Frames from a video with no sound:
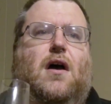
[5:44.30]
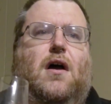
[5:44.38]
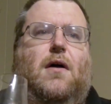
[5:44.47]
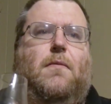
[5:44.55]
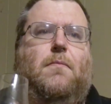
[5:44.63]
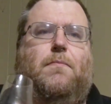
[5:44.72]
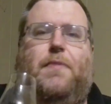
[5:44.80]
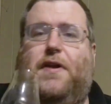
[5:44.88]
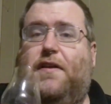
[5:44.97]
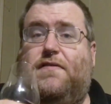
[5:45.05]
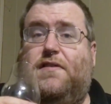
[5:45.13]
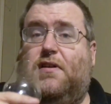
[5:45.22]

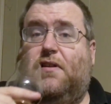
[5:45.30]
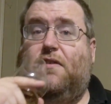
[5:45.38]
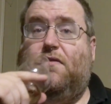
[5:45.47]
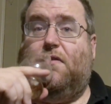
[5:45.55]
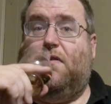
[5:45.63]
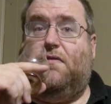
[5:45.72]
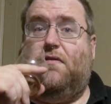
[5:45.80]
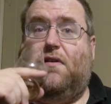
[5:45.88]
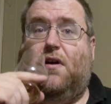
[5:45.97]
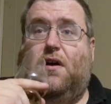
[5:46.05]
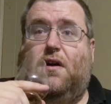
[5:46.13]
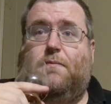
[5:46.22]
But it's delicious.
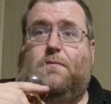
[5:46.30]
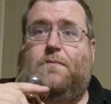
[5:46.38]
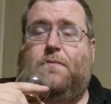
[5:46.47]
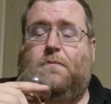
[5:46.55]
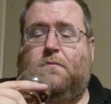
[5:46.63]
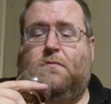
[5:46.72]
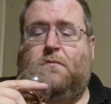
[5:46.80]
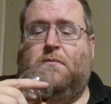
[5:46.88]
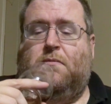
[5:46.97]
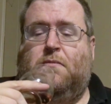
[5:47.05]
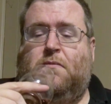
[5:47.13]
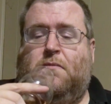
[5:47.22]

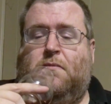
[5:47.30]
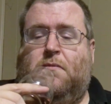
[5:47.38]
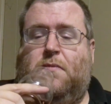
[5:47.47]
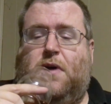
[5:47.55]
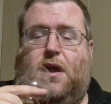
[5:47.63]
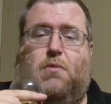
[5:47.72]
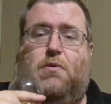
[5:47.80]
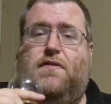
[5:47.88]
I